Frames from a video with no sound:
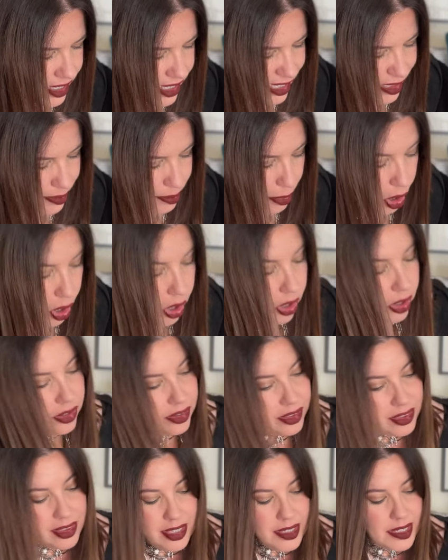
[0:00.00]

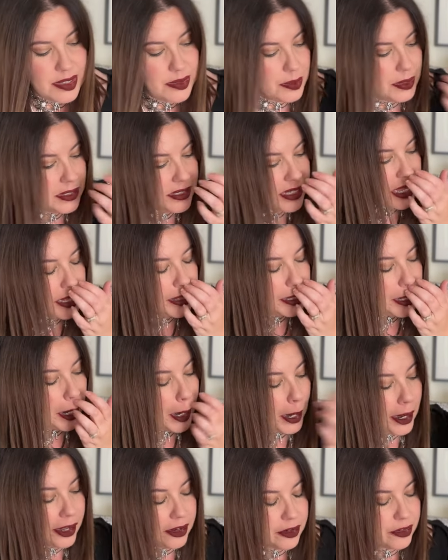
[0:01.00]
small. This was, I think,
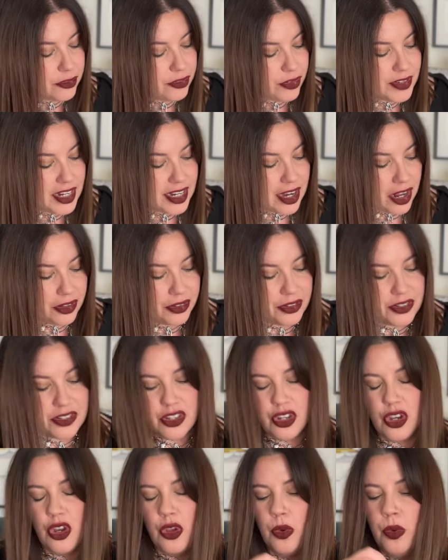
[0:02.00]
one hundred fifty dollars
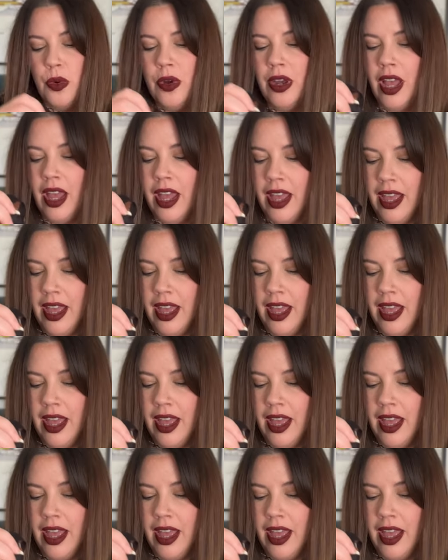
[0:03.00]
new.